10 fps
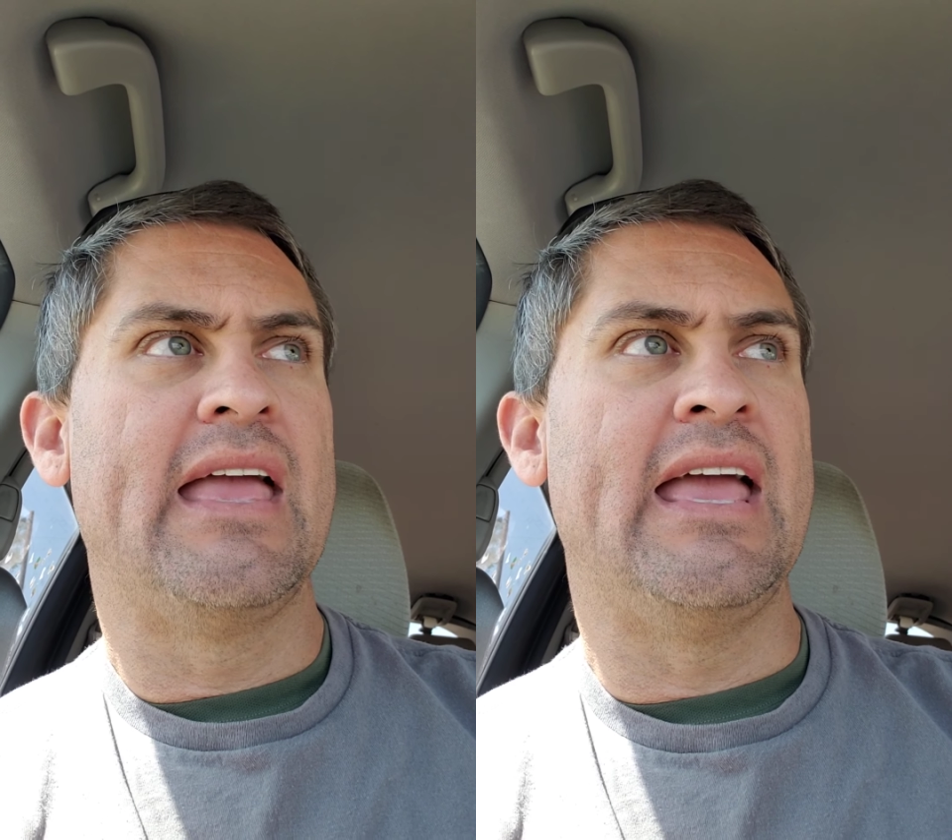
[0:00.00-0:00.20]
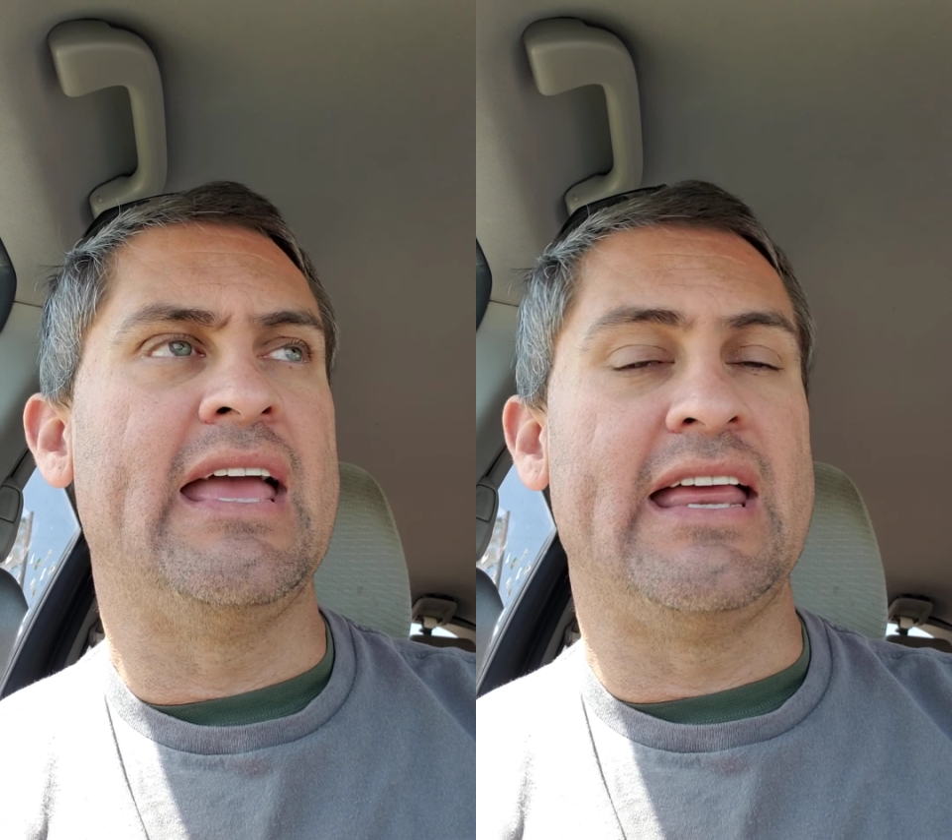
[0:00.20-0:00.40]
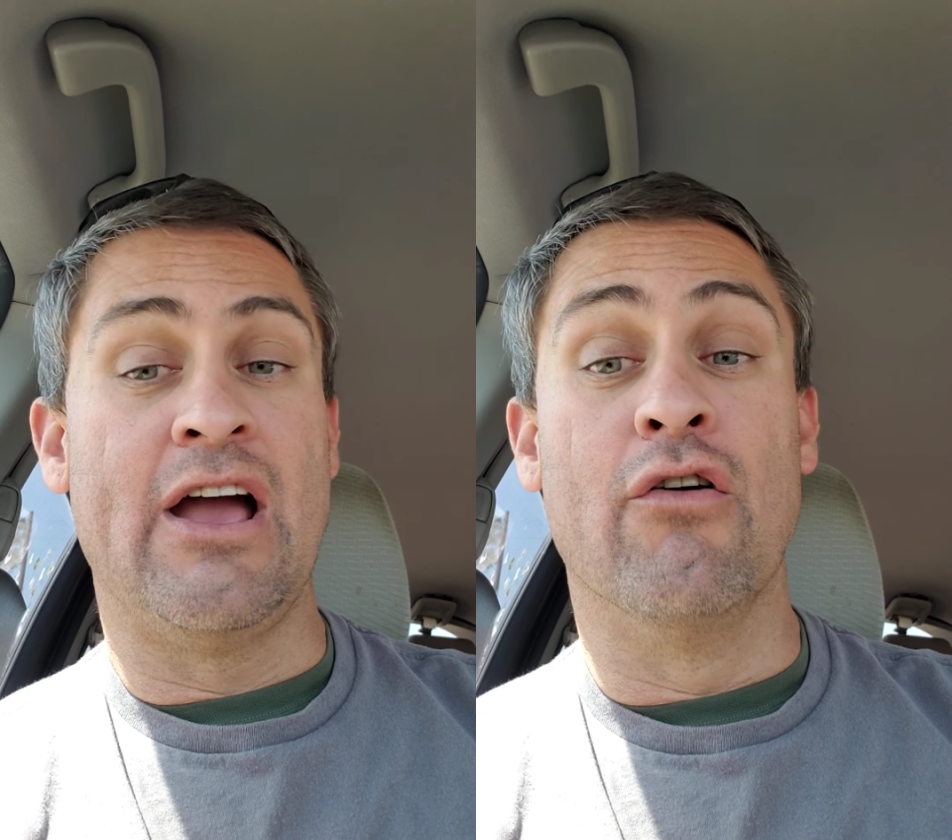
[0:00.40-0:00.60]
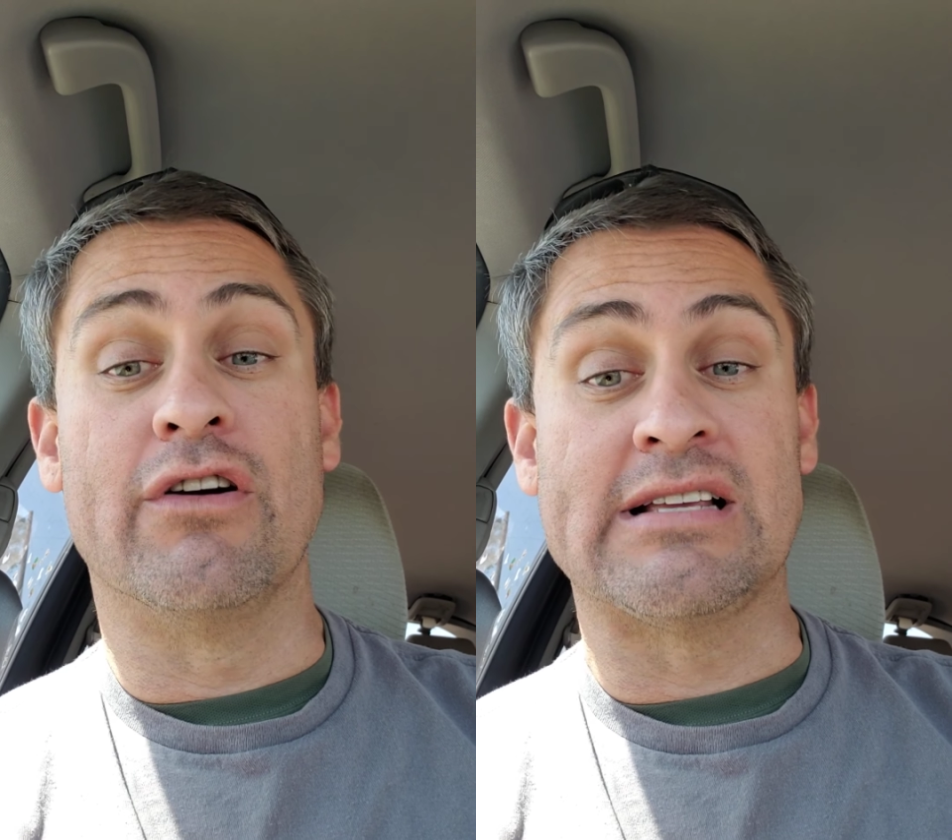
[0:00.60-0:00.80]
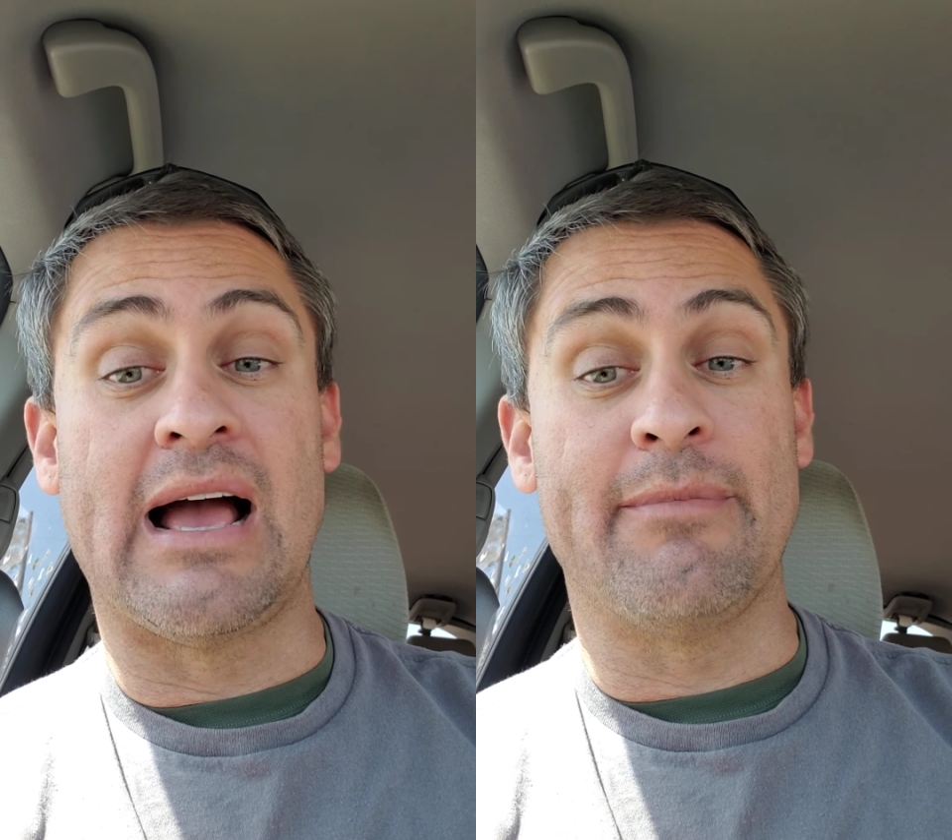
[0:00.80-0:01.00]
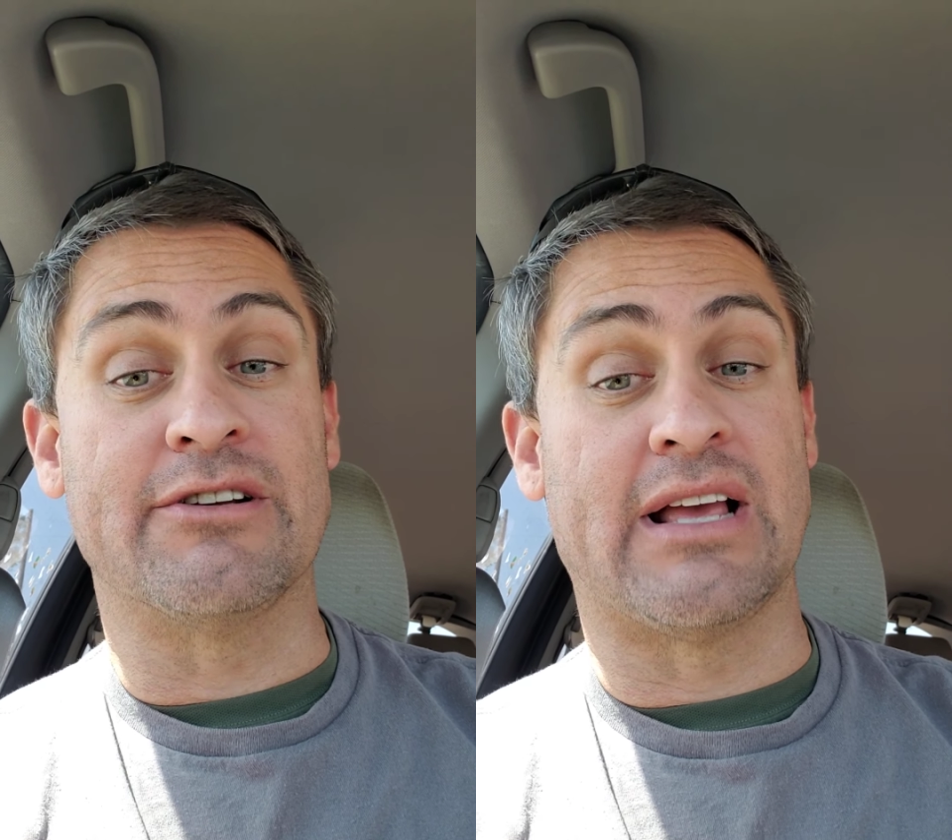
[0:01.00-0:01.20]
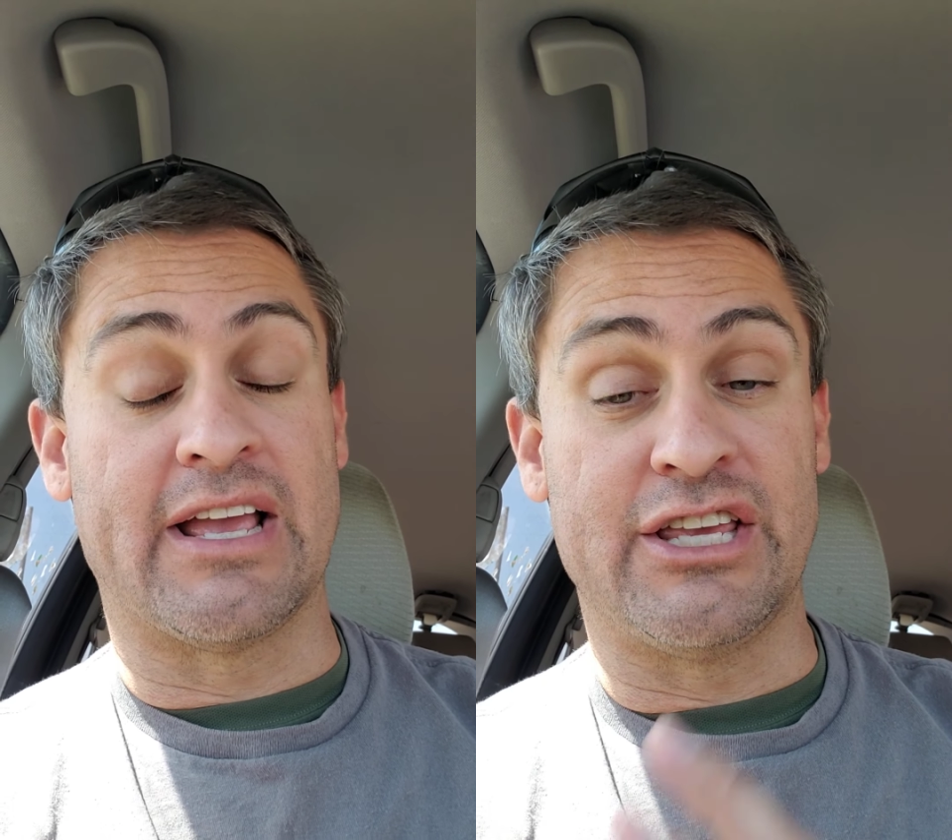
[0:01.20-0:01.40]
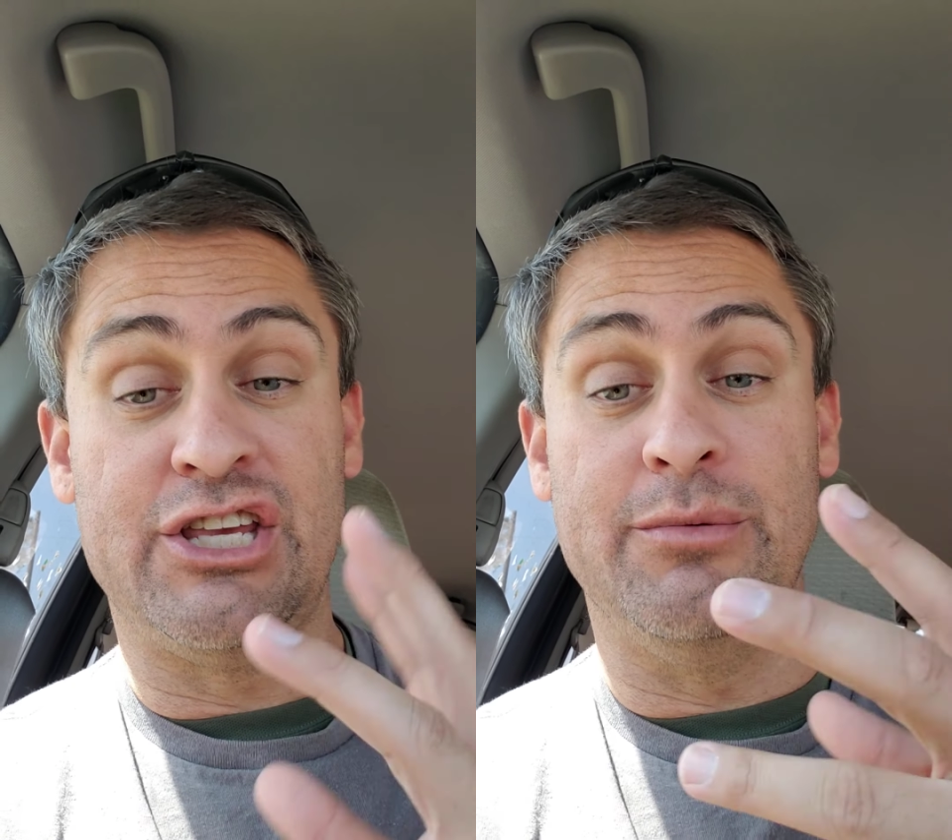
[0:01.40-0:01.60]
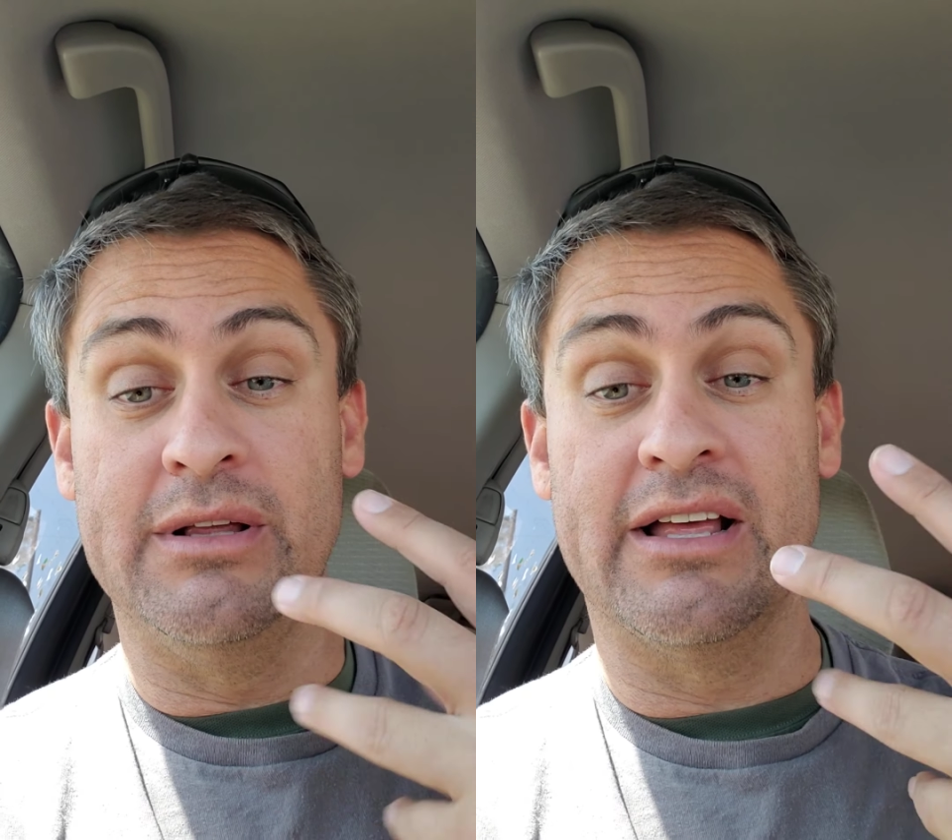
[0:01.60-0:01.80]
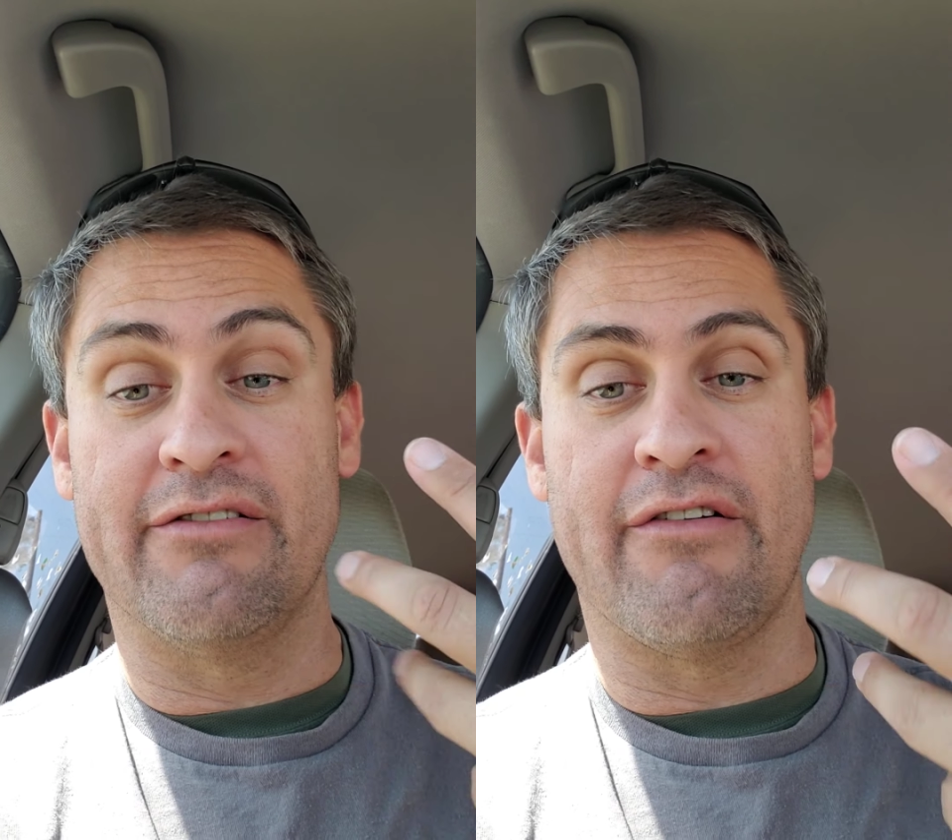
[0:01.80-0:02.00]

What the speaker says: It over time, there's like a cumulative